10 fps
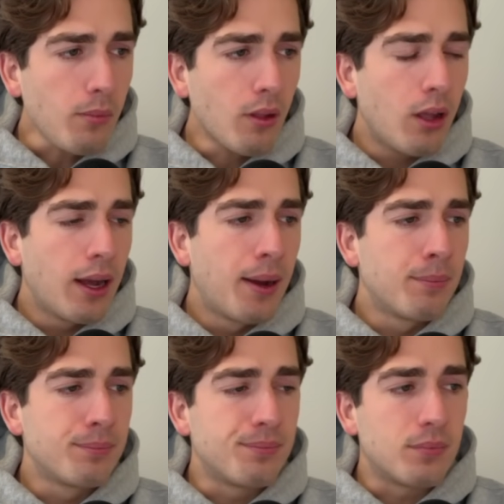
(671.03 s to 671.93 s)

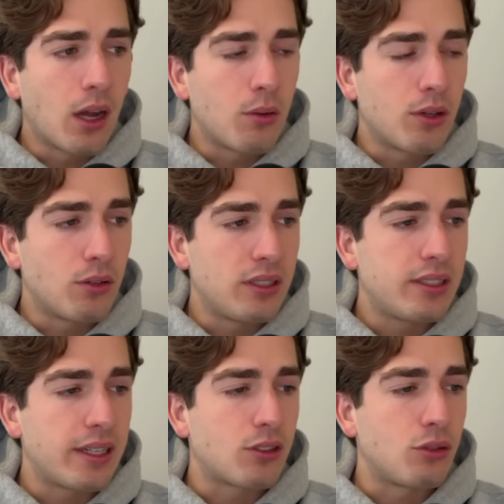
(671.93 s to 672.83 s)
I would only
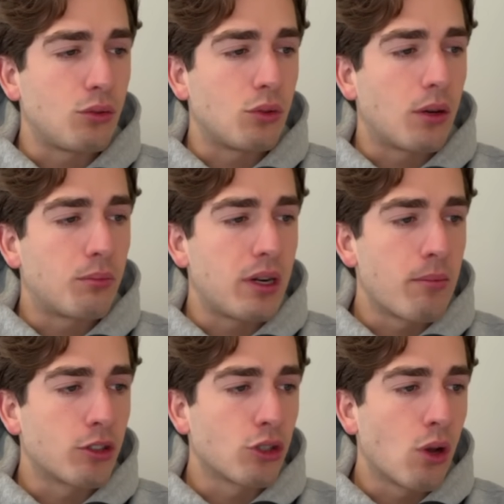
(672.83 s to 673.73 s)
stick to pretty
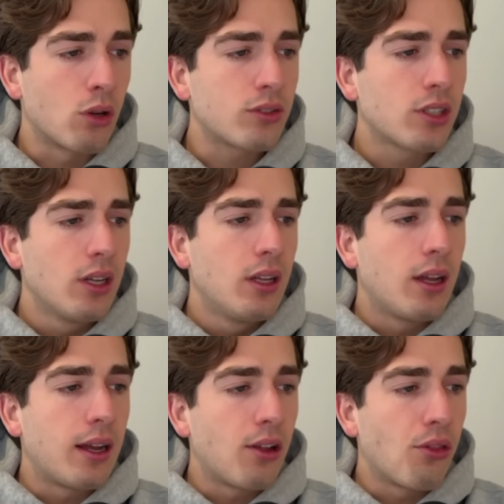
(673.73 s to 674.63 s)
much longs.
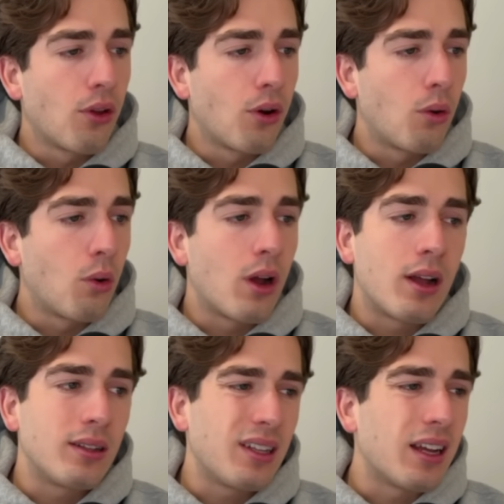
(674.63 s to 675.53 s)

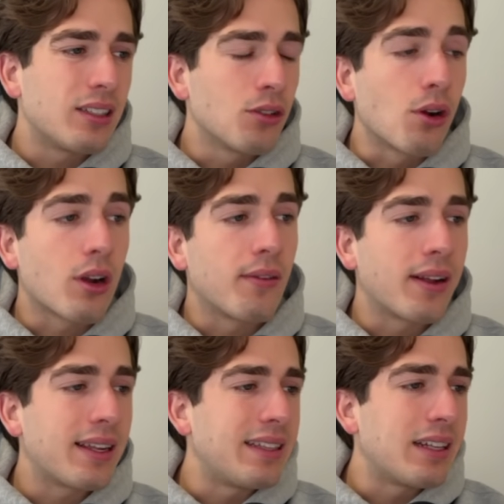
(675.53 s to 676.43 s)
Though it's not kind of
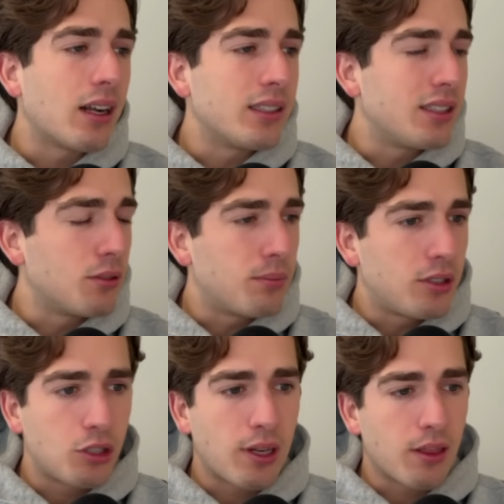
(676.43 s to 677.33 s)
like in the ideal
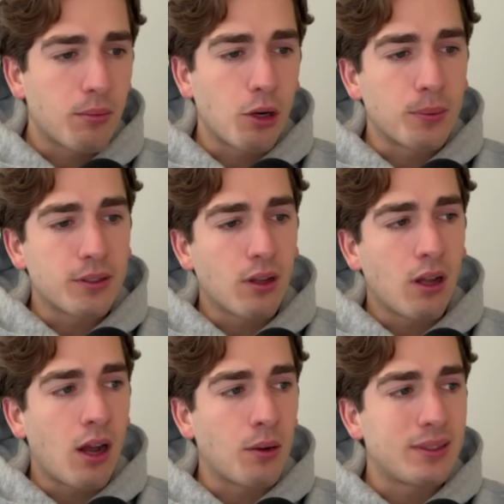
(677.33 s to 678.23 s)
position at the moment, I would